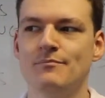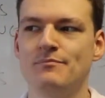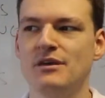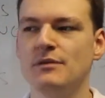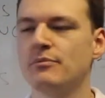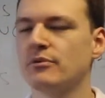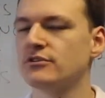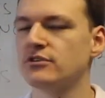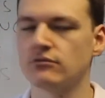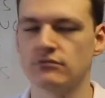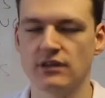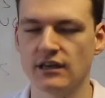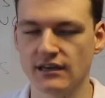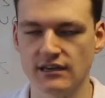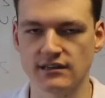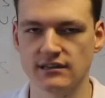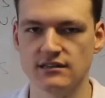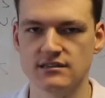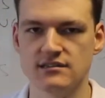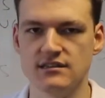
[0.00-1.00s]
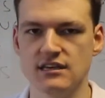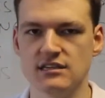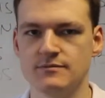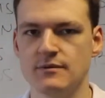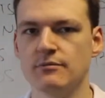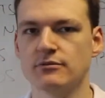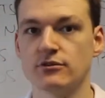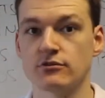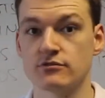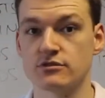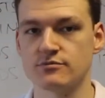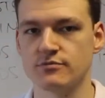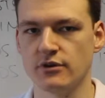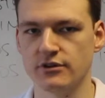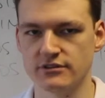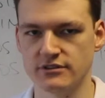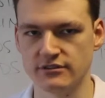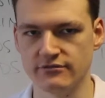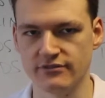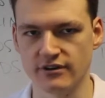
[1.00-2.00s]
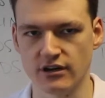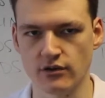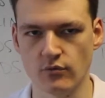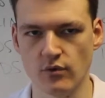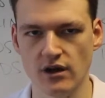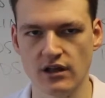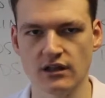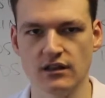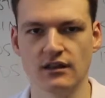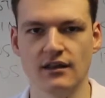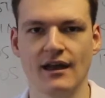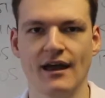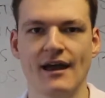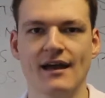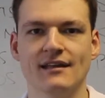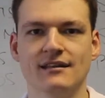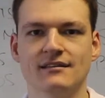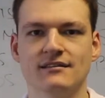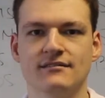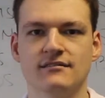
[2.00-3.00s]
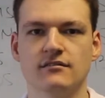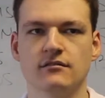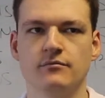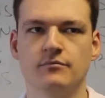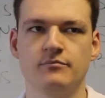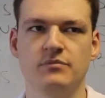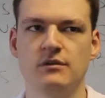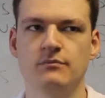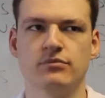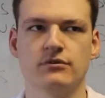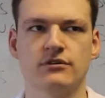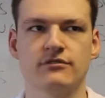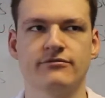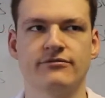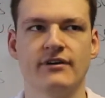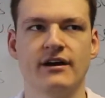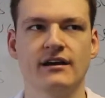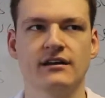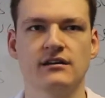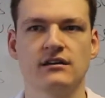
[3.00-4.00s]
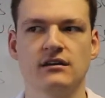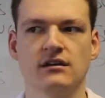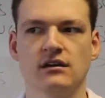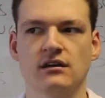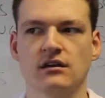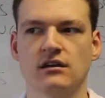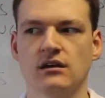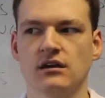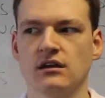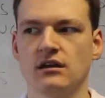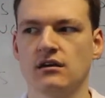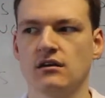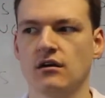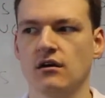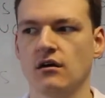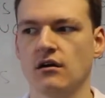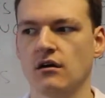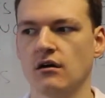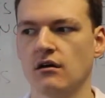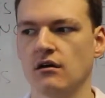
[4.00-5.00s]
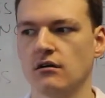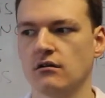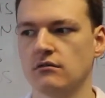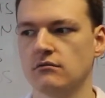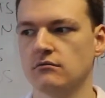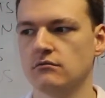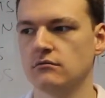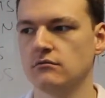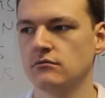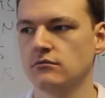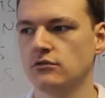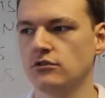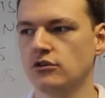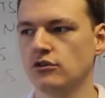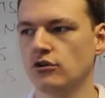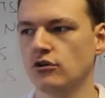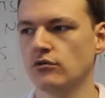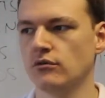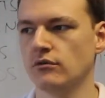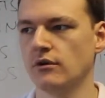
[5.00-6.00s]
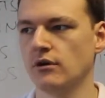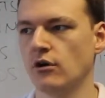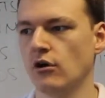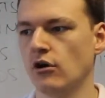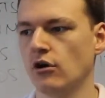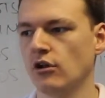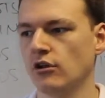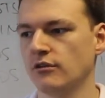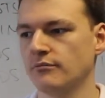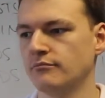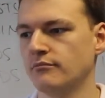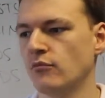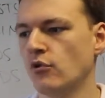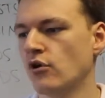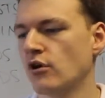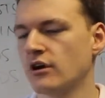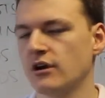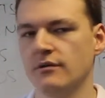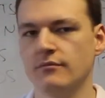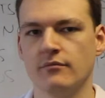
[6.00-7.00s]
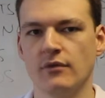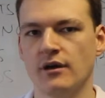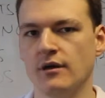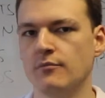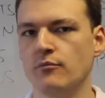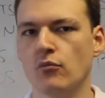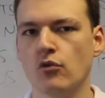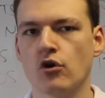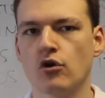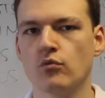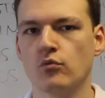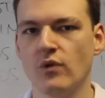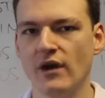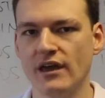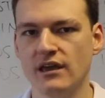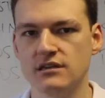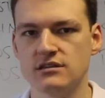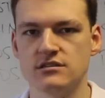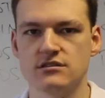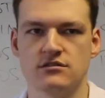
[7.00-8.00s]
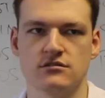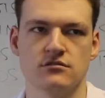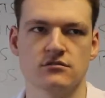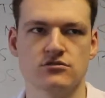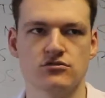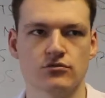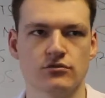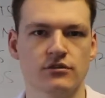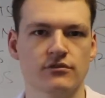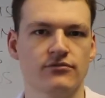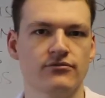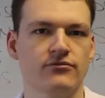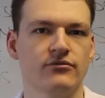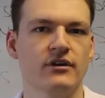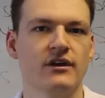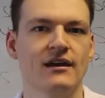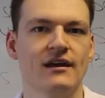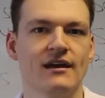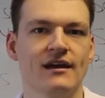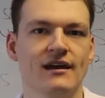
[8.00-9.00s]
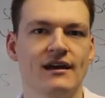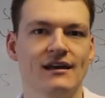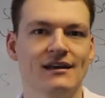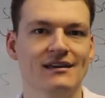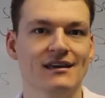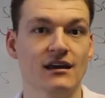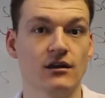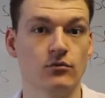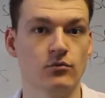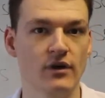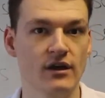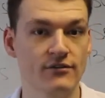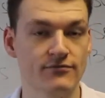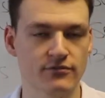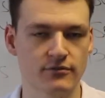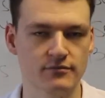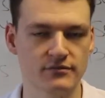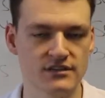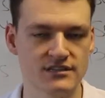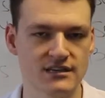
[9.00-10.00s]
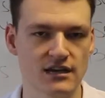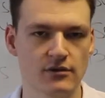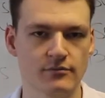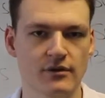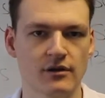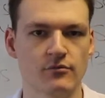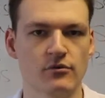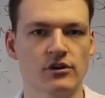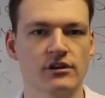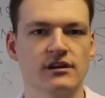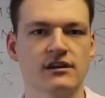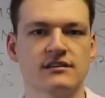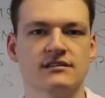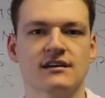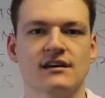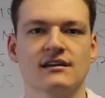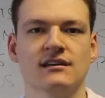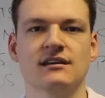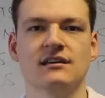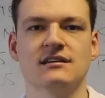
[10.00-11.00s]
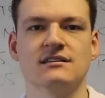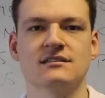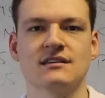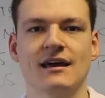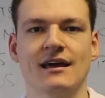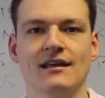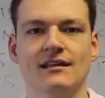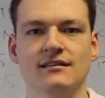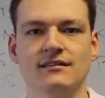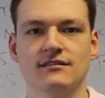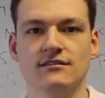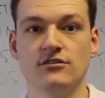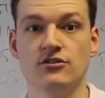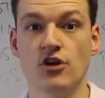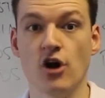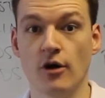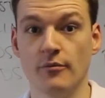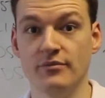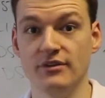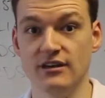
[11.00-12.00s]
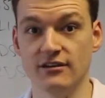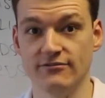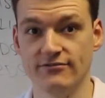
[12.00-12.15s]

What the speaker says: People don't like it these days. People don't respond to it very well, and people are finding all more and more ways to sort of get away from these outbound marketing techniques and not be